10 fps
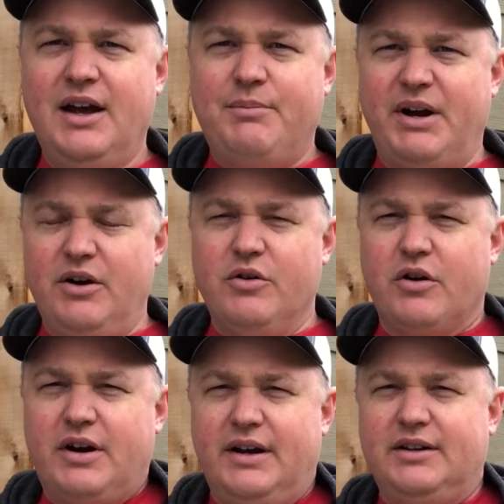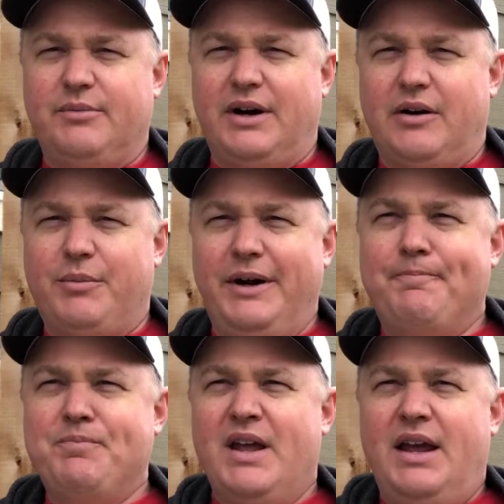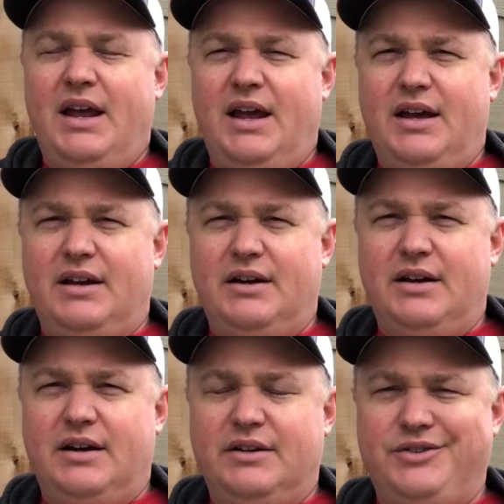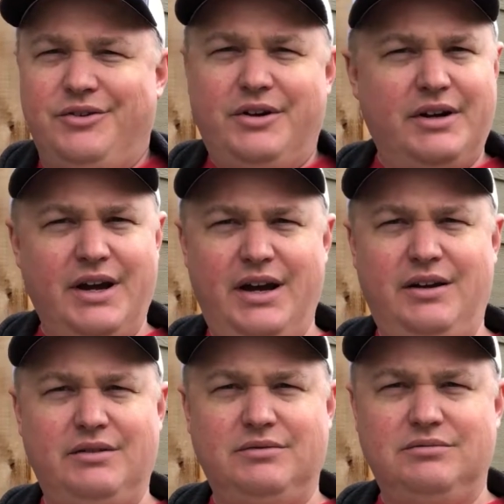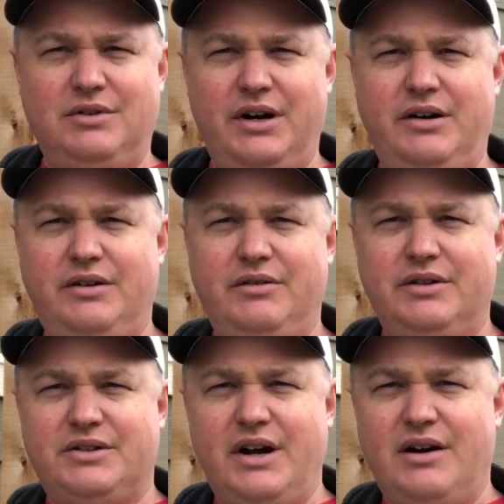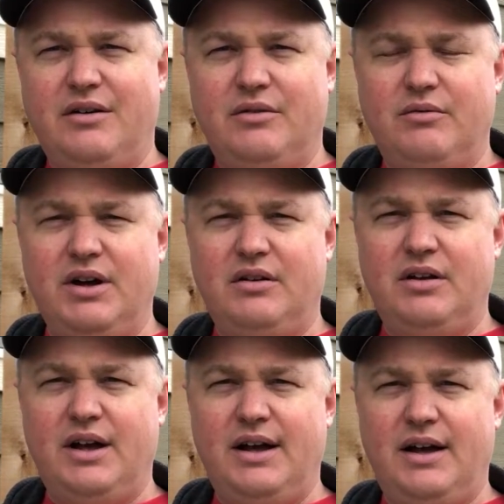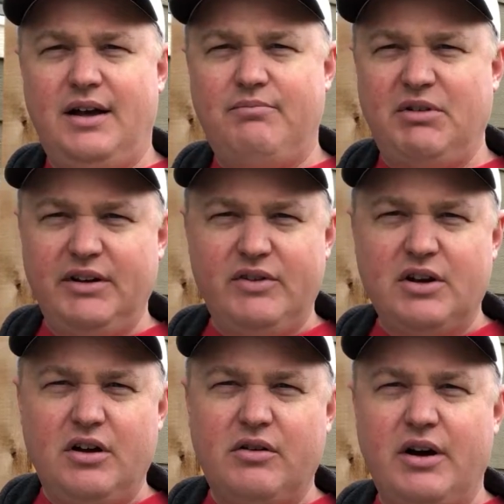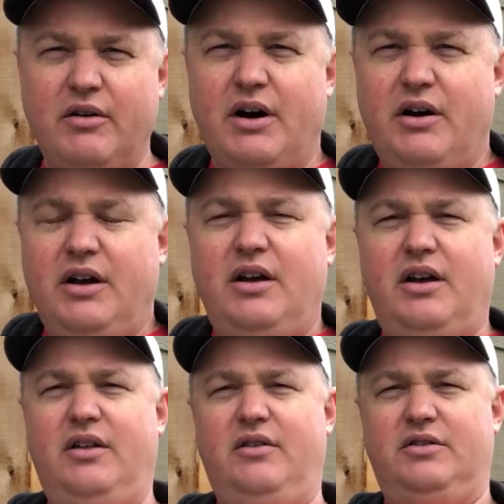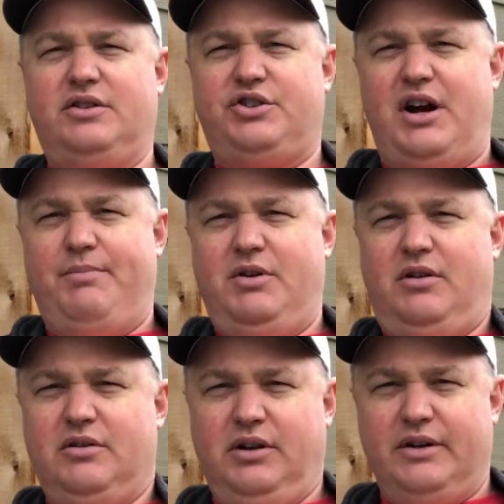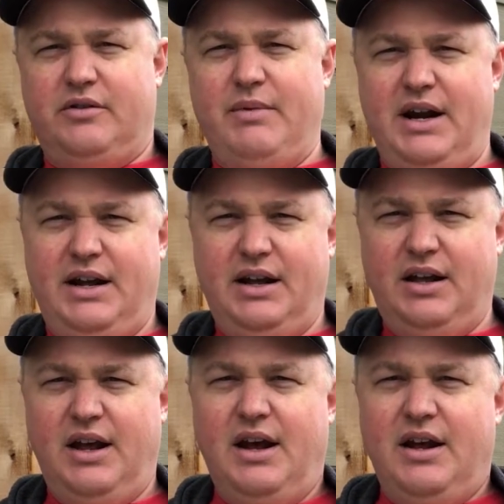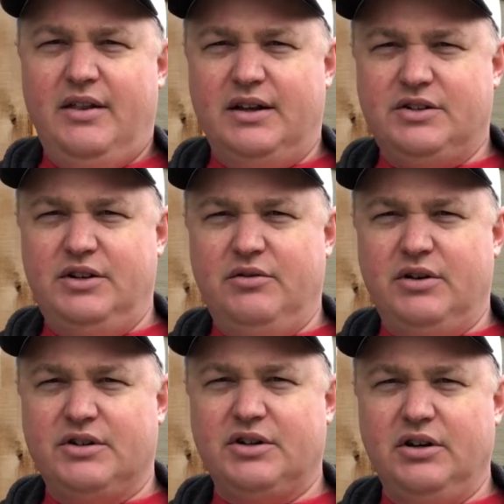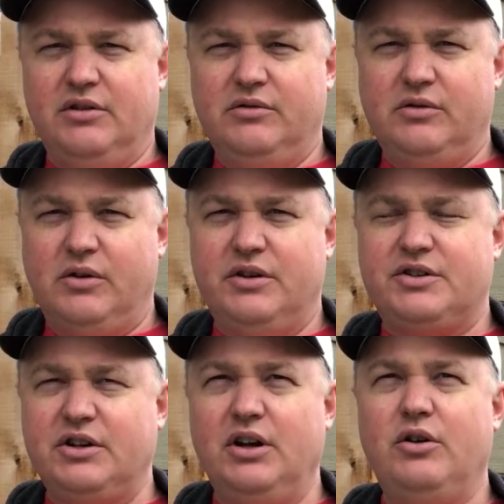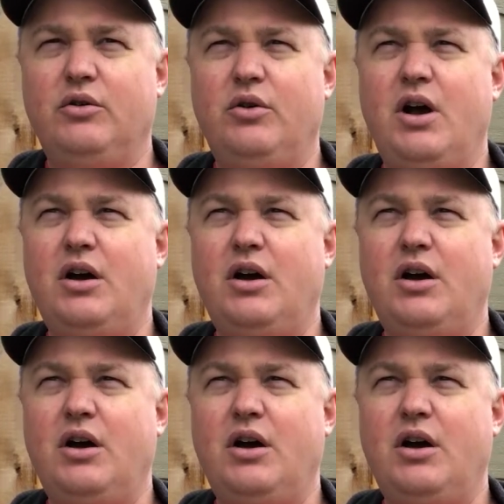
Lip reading: my Ogre Kingdom army. And so you're like, hey, why are you doing this now? Well, I live in the Colorado area, and there's a shop called Collector Mania that's doing a slow